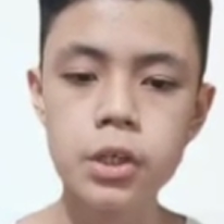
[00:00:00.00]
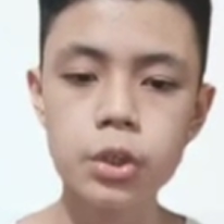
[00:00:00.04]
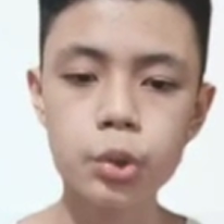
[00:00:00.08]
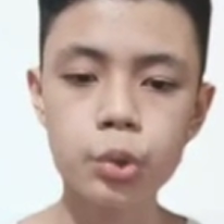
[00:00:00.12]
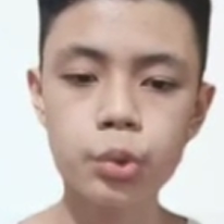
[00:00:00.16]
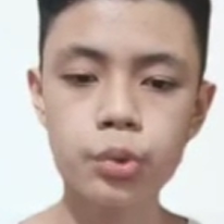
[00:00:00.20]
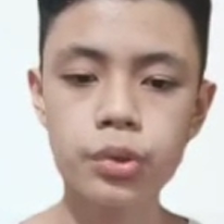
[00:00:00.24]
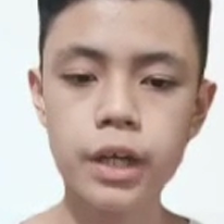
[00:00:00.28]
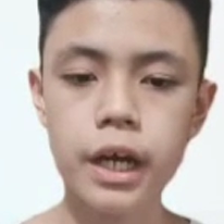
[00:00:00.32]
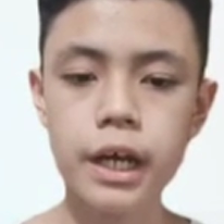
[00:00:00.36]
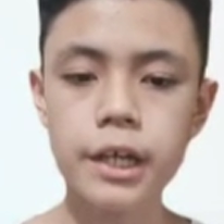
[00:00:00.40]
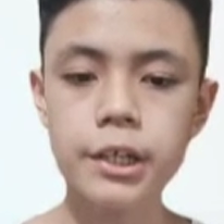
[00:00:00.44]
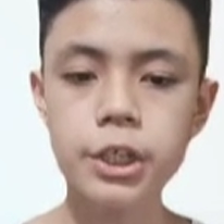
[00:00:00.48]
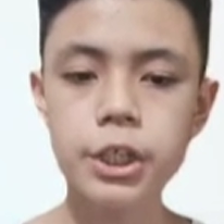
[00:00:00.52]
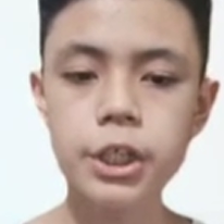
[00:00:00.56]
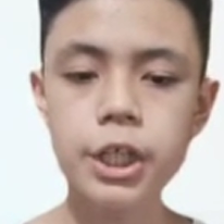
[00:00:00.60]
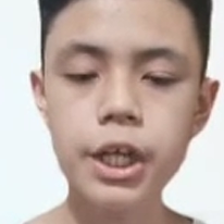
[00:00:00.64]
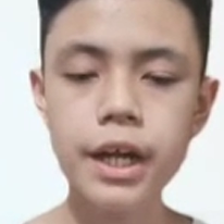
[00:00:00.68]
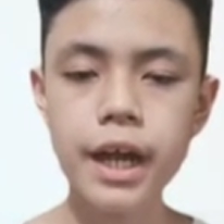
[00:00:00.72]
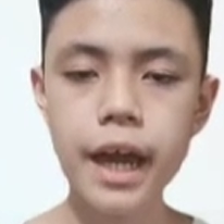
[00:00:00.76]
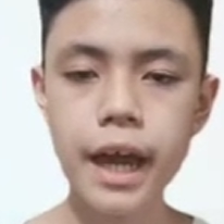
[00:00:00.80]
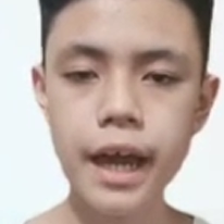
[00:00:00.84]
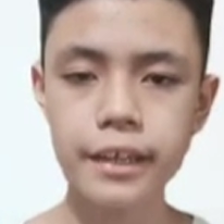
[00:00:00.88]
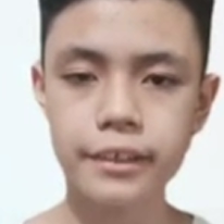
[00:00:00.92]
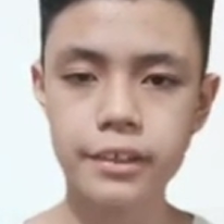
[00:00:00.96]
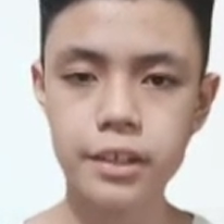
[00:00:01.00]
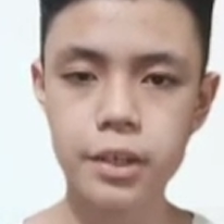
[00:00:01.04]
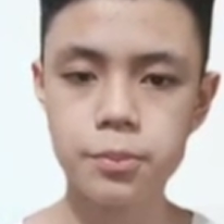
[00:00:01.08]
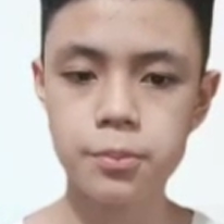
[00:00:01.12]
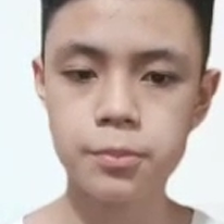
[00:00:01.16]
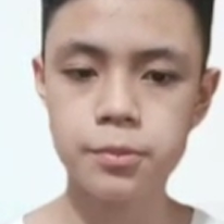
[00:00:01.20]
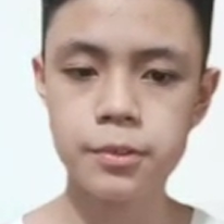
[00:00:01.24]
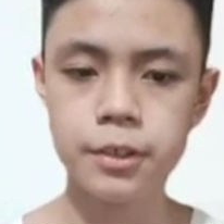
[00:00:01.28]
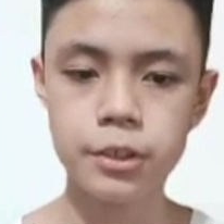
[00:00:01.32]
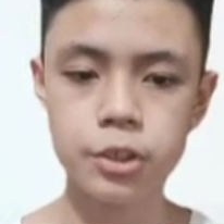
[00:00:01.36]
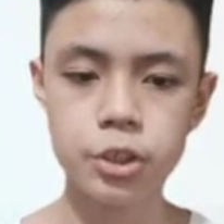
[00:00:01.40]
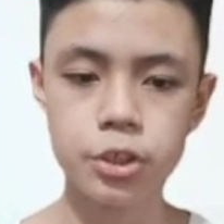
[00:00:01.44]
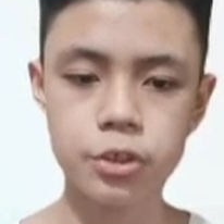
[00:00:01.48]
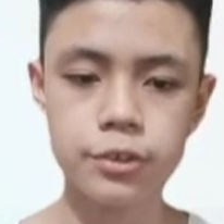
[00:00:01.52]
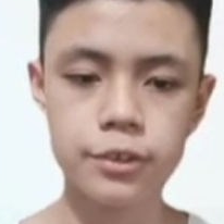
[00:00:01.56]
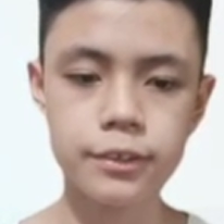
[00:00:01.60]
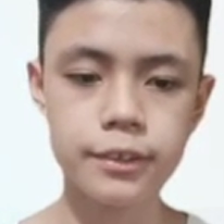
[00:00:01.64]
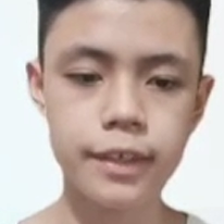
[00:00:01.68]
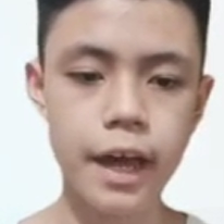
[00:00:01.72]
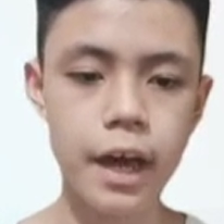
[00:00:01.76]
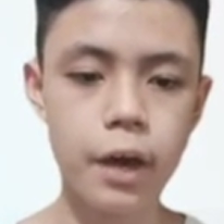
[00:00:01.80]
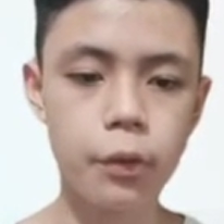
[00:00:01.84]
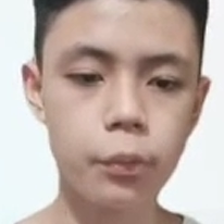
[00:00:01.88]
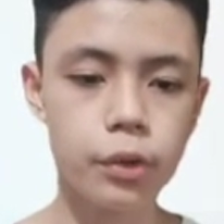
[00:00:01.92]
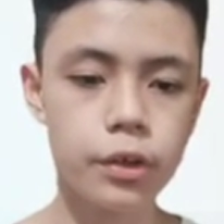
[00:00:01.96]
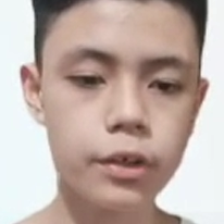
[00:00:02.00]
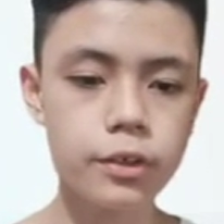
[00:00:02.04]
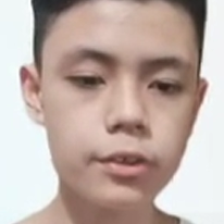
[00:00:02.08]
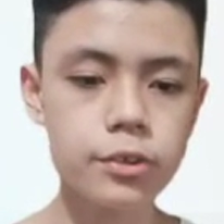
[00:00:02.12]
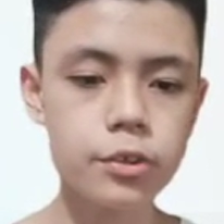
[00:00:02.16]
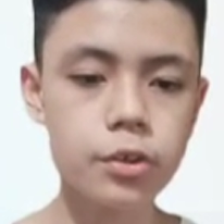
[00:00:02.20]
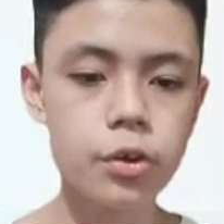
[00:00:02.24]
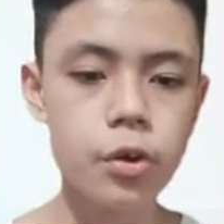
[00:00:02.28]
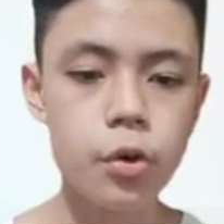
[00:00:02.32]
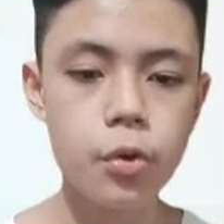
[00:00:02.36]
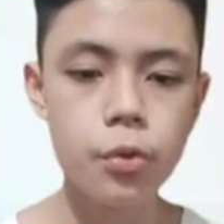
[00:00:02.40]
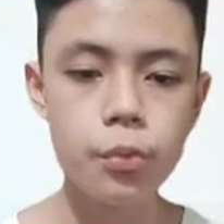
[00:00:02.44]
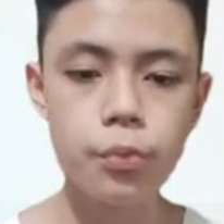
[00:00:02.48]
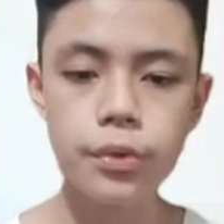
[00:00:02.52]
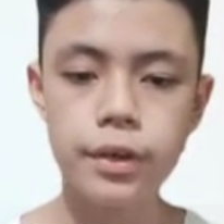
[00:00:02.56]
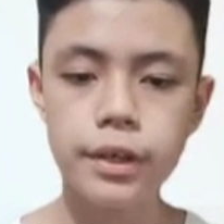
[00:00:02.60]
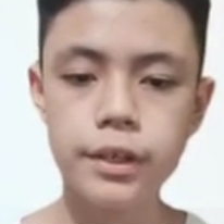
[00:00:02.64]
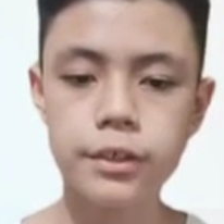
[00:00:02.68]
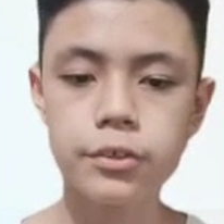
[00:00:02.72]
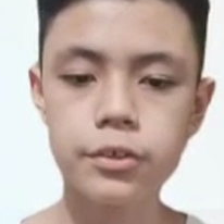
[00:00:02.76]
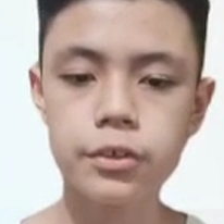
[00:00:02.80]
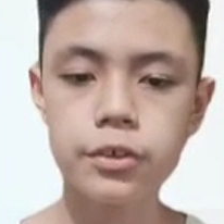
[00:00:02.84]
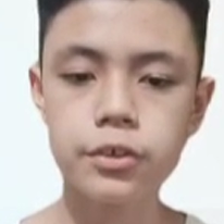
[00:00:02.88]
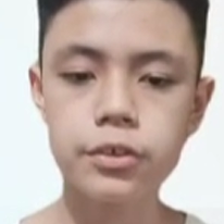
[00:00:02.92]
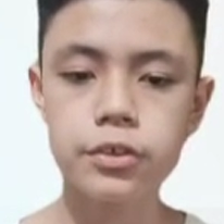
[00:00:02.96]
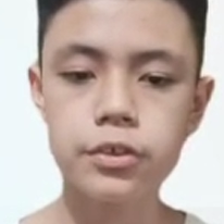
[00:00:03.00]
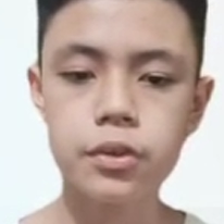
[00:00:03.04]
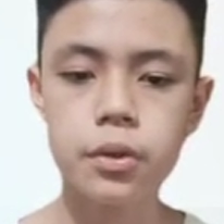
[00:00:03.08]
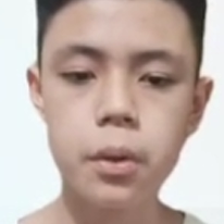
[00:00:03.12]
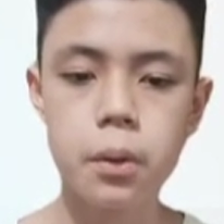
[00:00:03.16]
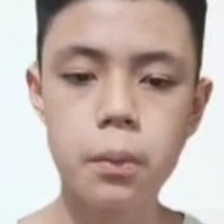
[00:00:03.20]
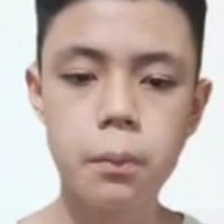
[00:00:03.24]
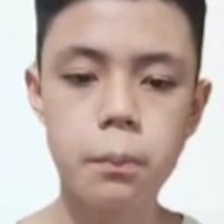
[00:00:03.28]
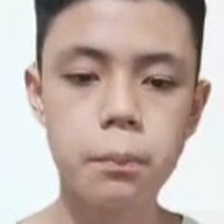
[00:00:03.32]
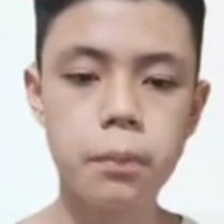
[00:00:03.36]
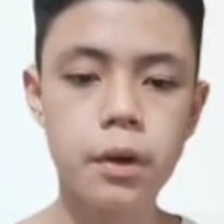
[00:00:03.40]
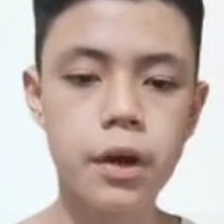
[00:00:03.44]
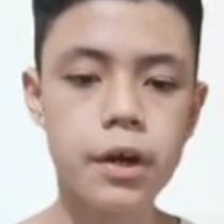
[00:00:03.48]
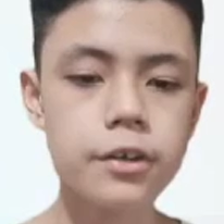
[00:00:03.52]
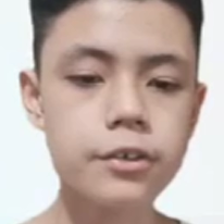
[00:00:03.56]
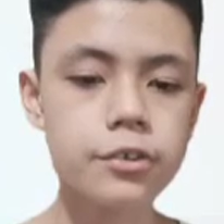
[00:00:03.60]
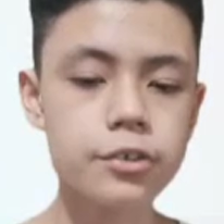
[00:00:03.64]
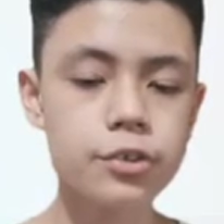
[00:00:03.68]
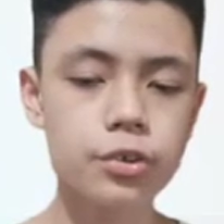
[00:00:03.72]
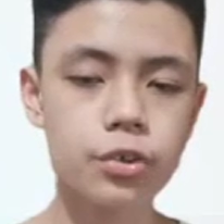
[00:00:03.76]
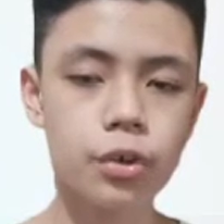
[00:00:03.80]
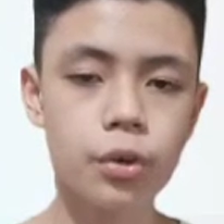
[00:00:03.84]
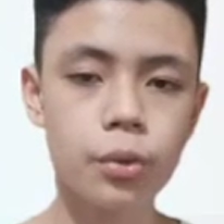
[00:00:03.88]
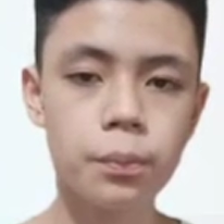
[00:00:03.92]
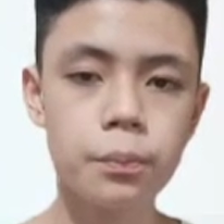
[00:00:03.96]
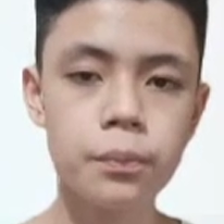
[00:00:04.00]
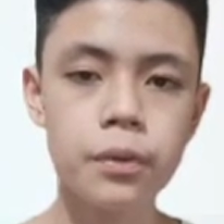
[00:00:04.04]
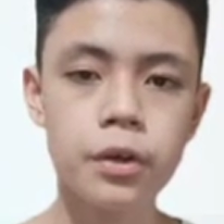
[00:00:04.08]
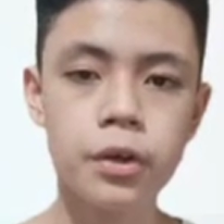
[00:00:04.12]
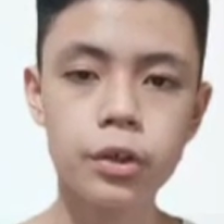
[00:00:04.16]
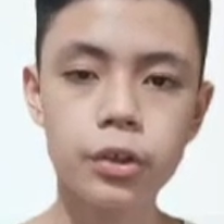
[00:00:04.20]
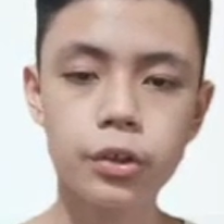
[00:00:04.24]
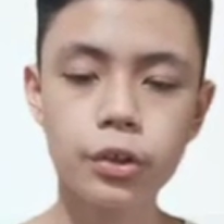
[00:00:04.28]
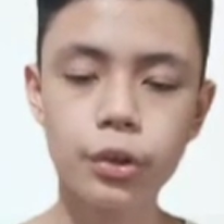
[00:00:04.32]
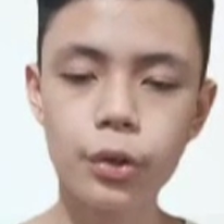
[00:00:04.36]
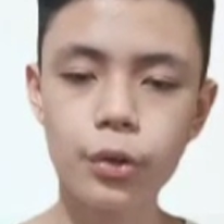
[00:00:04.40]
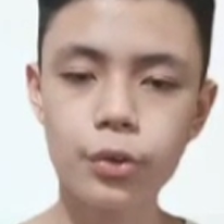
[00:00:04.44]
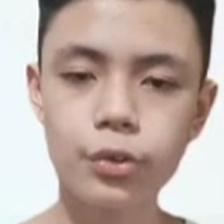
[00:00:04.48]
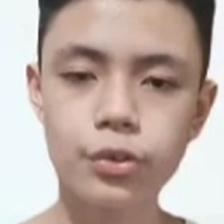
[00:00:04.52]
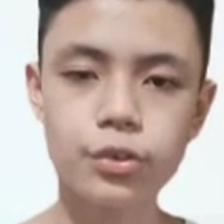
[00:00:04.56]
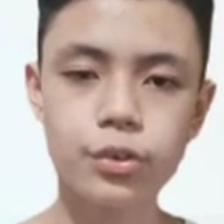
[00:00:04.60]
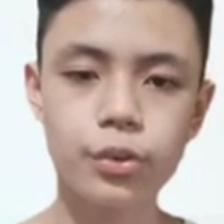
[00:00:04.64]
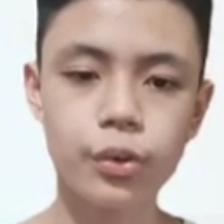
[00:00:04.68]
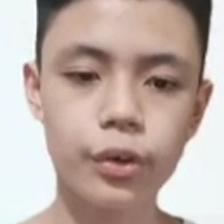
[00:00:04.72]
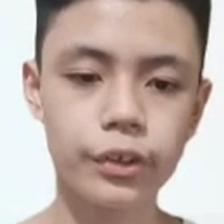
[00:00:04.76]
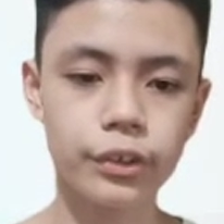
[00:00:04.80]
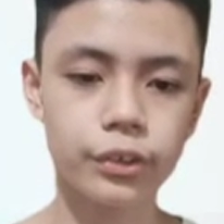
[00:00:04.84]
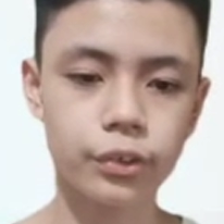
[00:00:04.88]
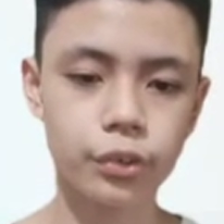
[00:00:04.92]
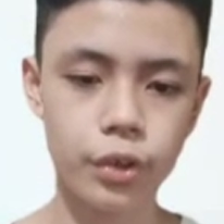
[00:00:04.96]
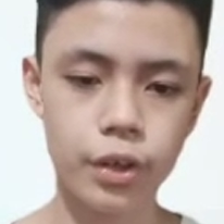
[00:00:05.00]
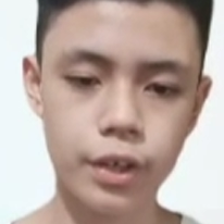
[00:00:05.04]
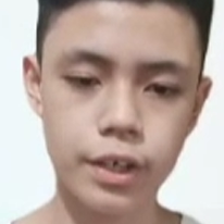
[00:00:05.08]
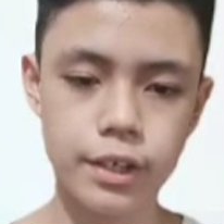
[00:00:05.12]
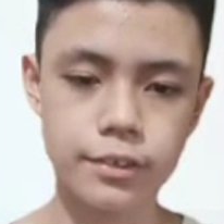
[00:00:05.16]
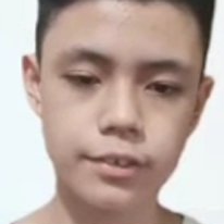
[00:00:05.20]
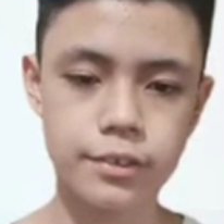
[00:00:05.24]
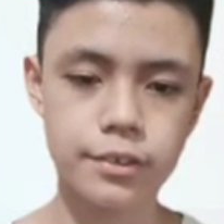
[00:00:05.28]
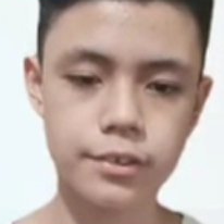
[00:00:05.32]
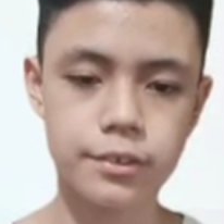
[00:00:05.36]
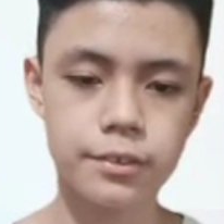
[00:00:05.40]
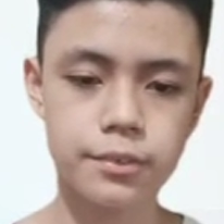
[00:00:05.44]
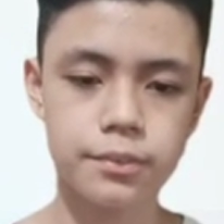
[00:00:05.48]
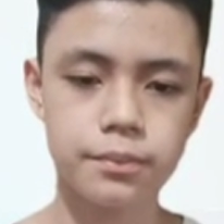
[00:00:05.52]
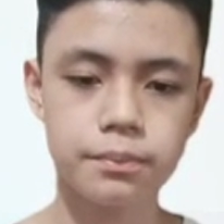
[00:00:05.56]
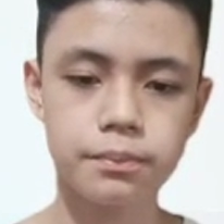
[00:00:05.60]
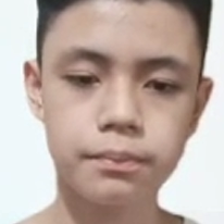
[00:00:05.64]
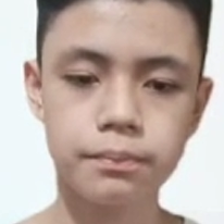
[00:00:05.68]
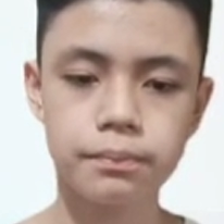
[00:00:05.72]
Do not share items such as towels, razors, bar soap, clothes, or toys.